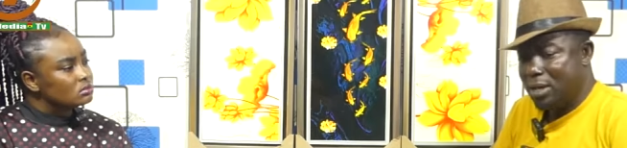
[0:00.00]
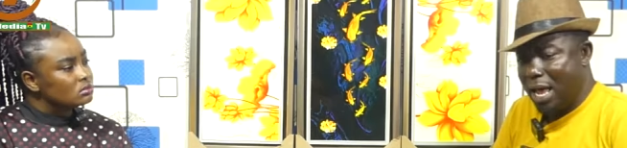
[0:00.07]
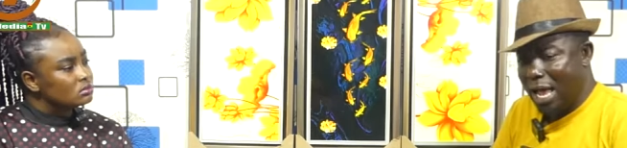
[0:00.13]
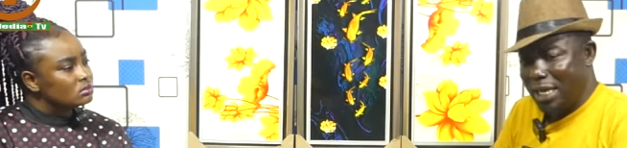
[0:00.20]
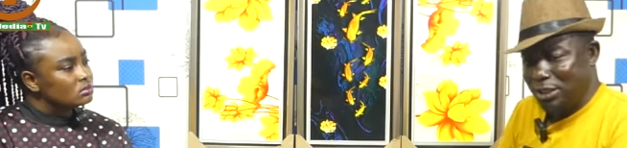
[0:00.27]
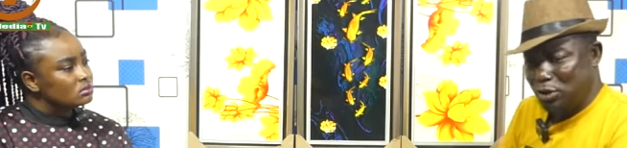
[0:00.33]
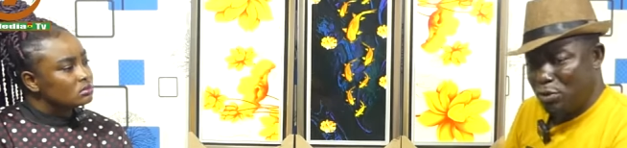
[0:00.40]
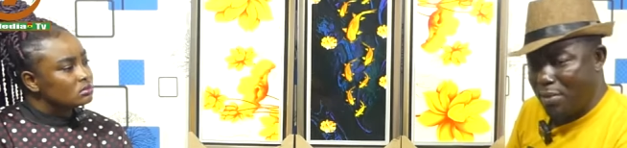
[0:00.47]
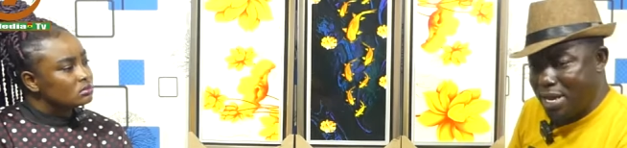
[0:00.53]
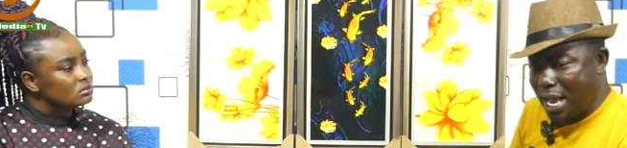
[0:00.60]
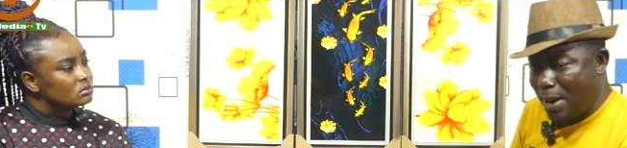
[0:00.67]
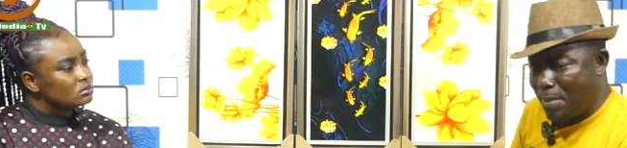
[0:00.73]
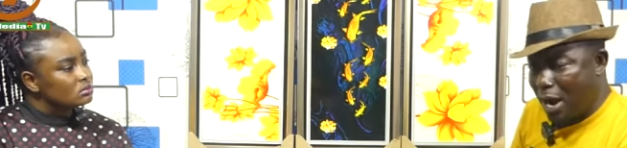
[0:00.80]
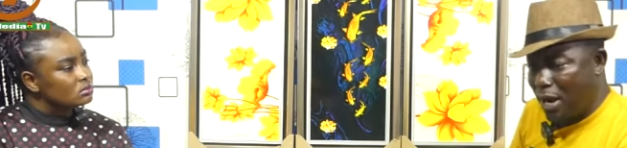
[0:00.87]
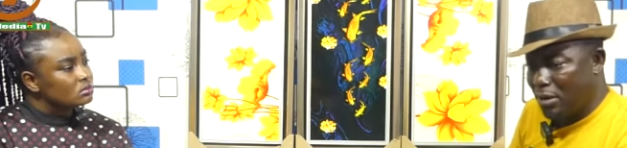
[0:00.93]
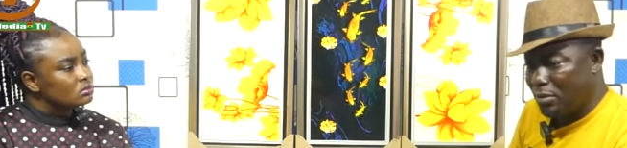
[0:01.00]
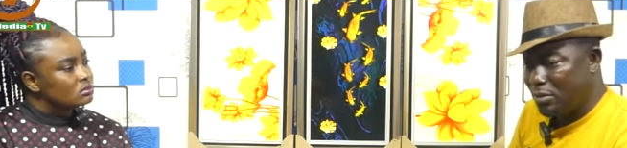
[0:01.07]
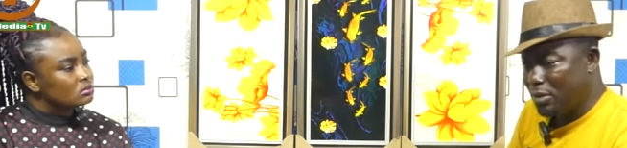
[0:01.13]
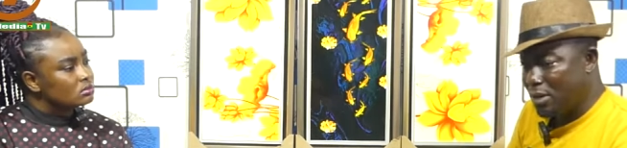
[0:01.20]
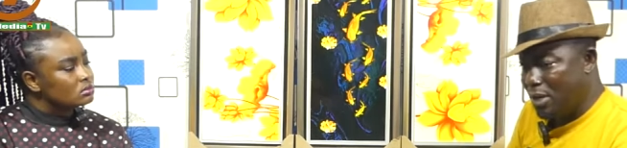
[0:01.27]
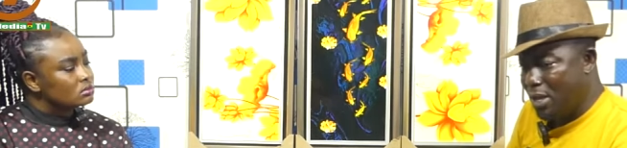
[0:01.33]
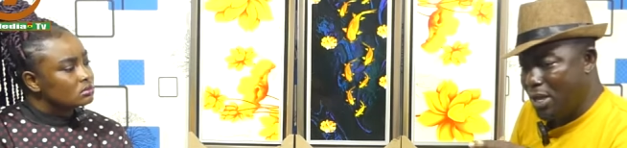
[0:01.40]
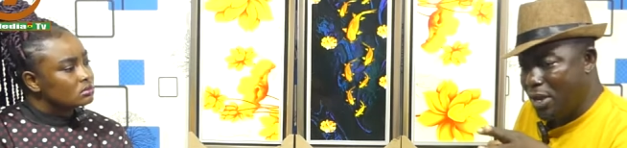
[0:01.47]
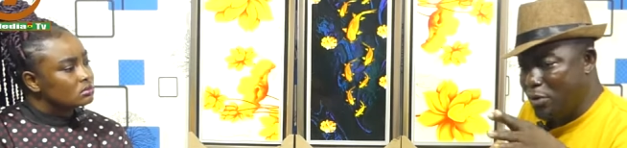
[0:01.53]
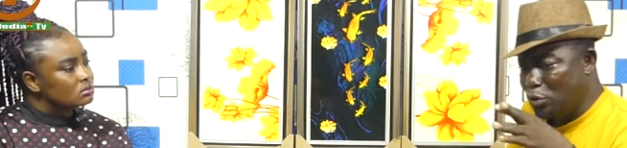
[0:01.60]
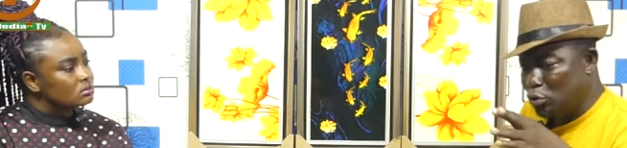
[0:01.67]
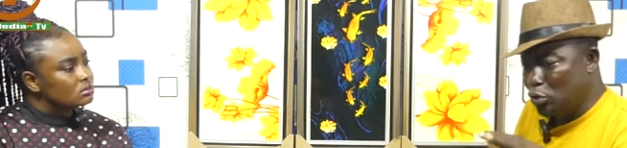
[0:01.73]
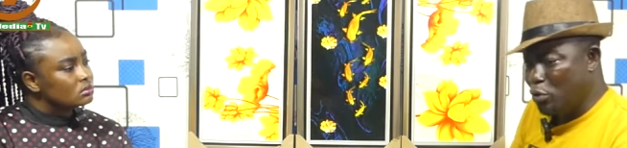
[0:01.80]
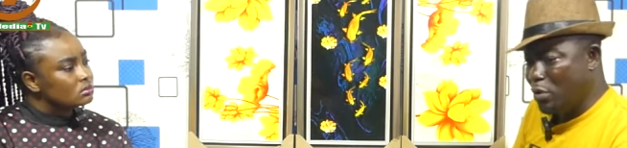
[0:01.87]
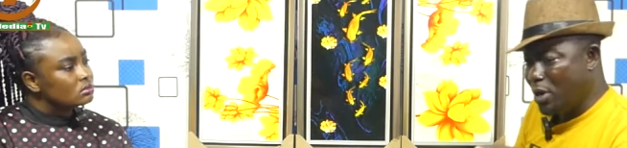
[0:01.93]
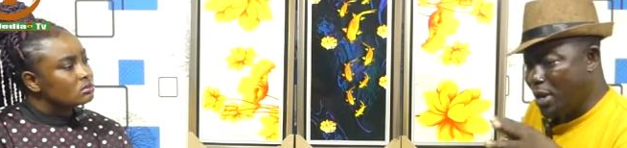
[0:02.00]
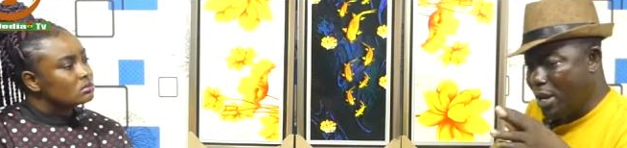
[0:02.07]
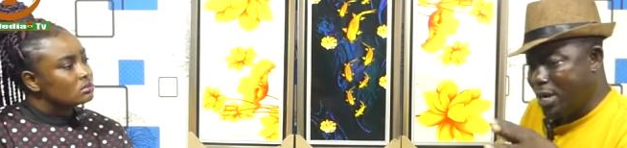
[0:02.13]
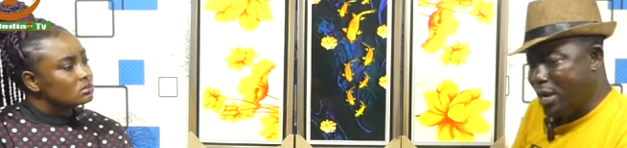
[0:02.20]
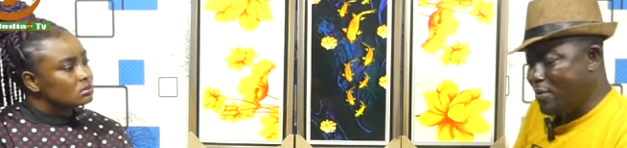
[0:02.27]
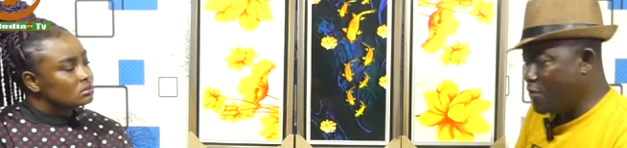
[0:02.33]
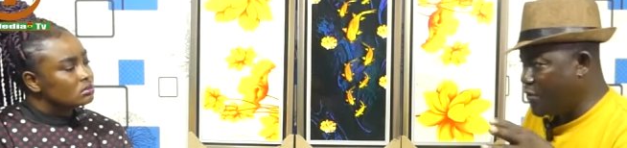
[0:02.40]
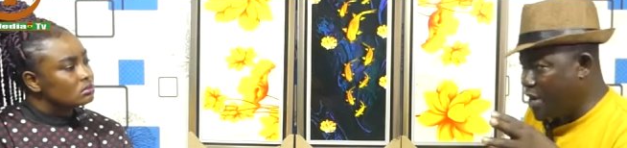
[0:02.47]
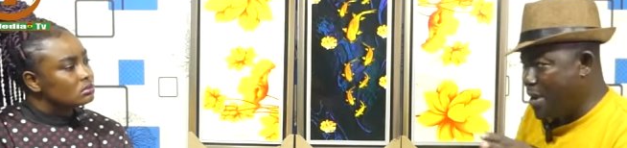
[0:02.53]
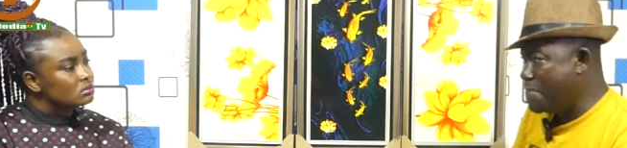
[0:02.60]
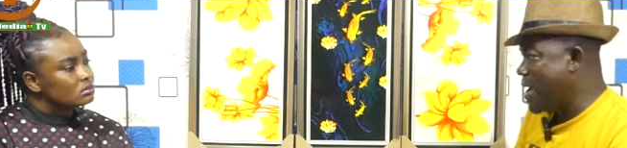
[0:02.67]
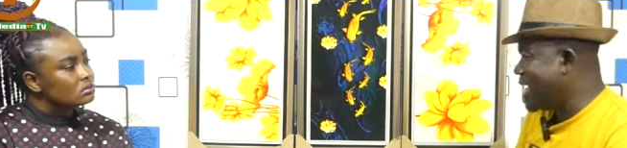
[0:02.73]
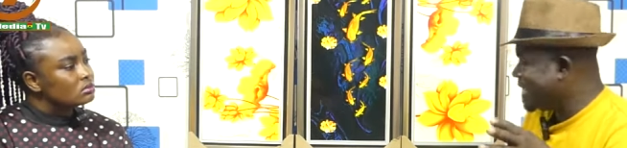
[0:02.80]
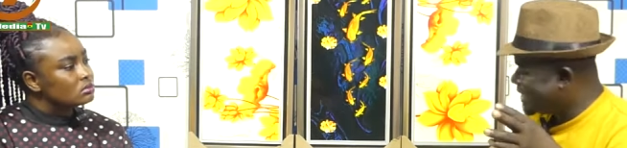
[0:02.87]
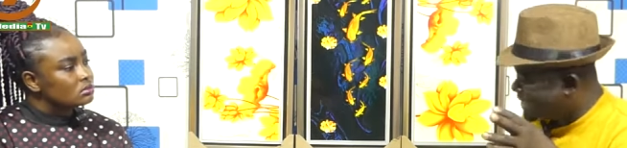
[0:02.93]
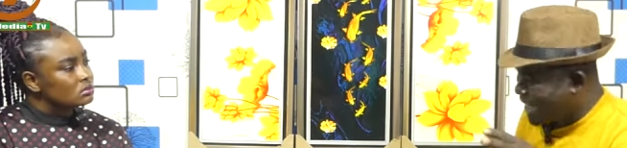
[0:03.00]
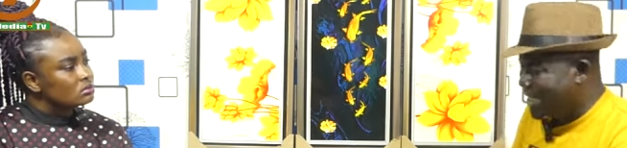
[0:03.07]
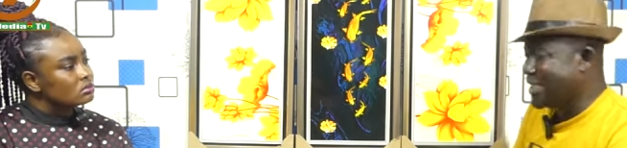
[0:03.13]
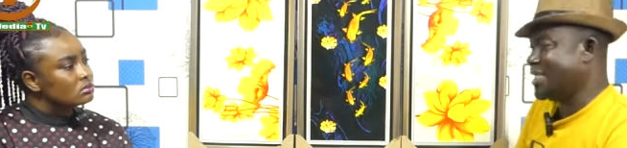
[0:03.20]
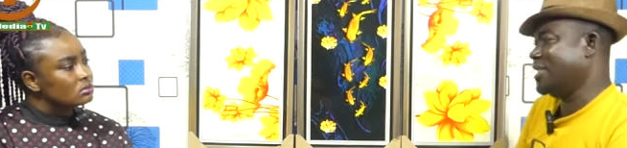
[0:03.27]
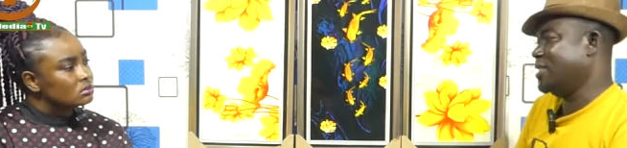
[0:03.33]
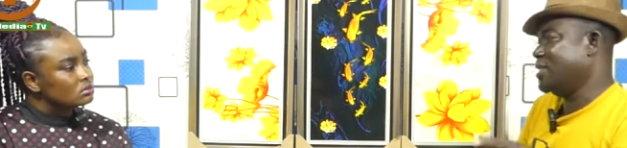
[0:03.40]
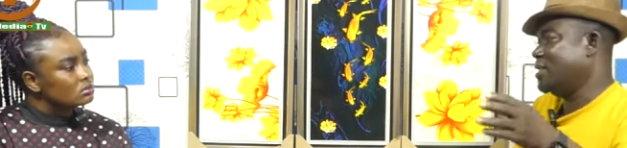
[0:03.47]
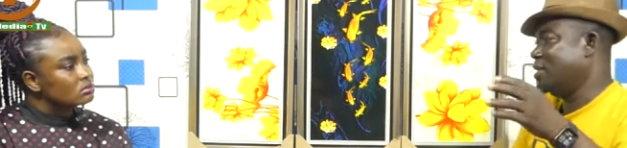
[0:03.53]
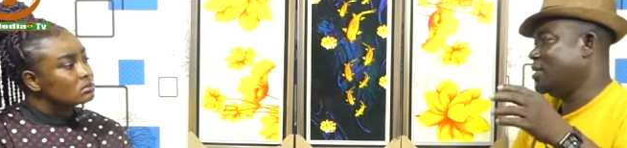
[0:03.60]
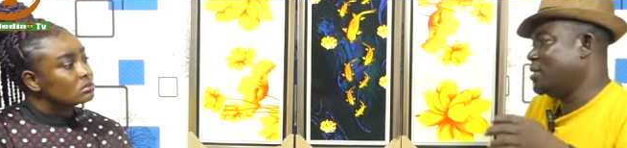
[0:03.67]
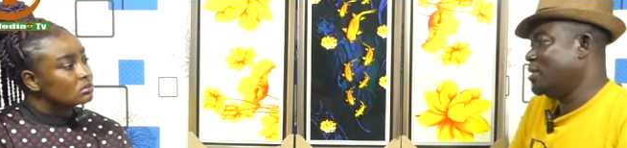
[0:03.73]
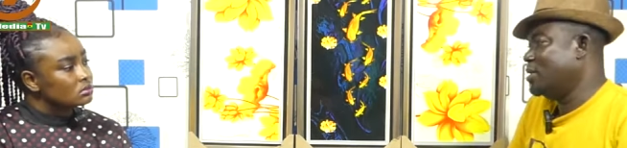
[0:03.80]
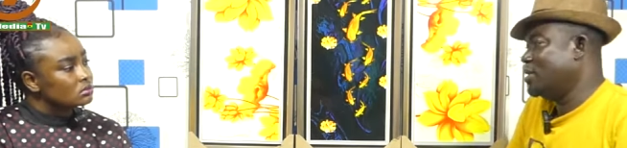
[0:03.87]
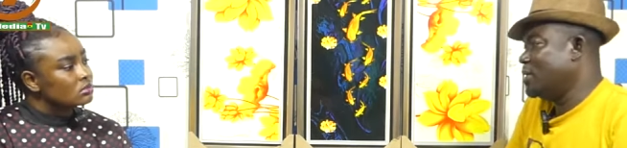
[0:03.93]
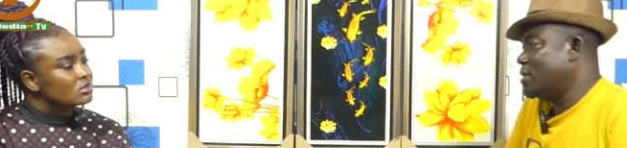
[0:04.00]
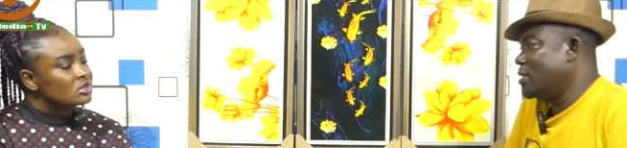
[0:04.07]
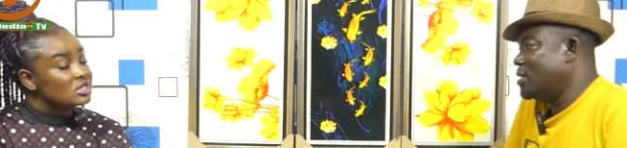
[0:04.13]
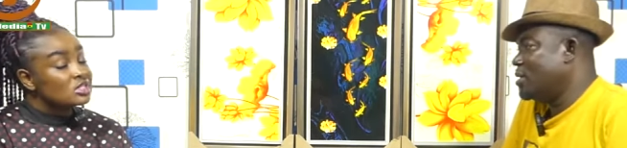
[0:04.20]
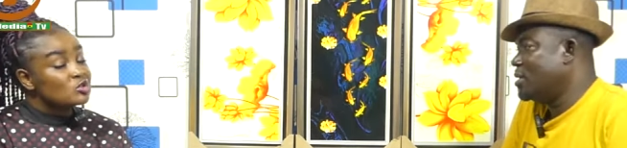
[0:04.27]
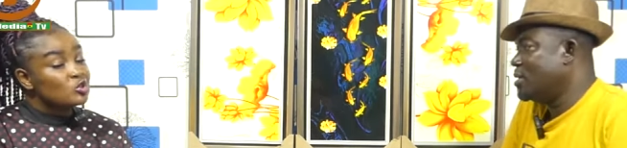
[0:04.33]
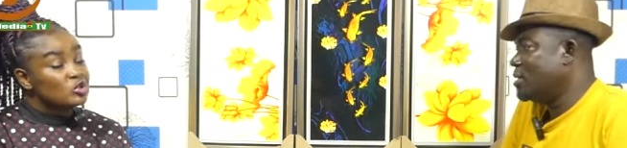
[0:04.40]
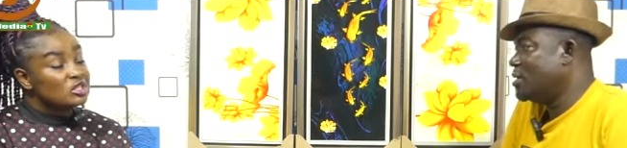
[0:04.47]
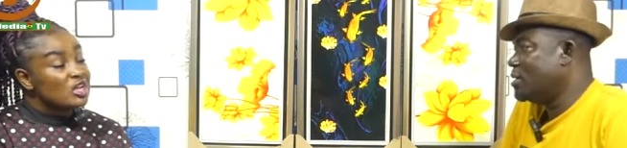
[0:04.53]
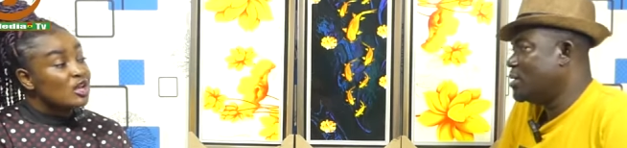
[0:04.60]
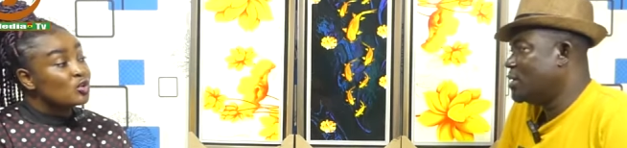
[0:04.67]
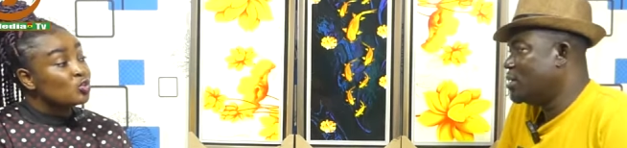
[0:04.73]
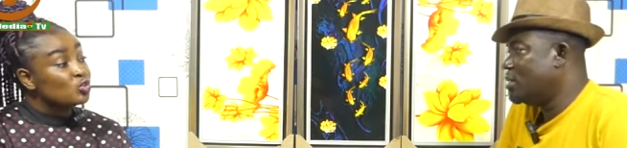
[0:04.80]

Speaker 1: aso no ba ya ma no yusu na ntwie ba six
Speaker 2: ti no tai